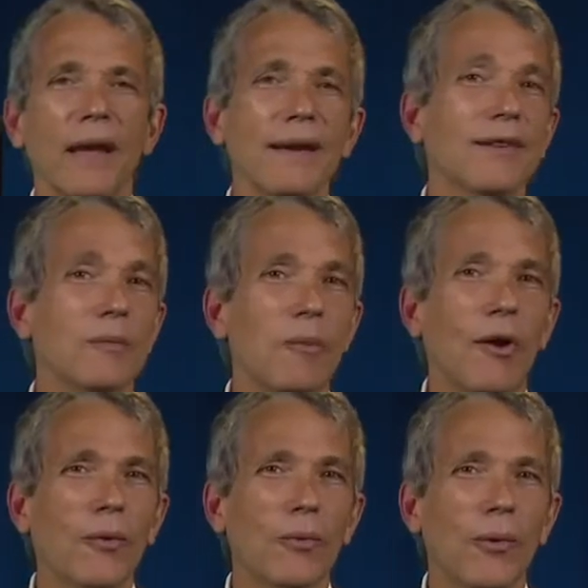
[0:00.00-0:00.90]
a
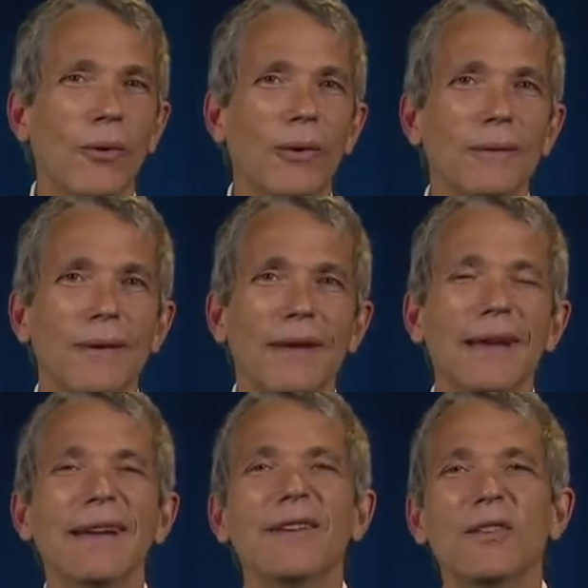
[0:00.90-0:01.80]
small role
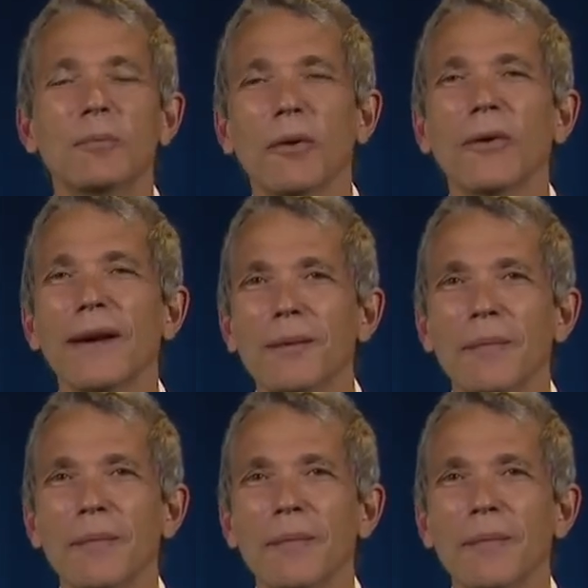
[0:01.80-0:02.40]
in spurring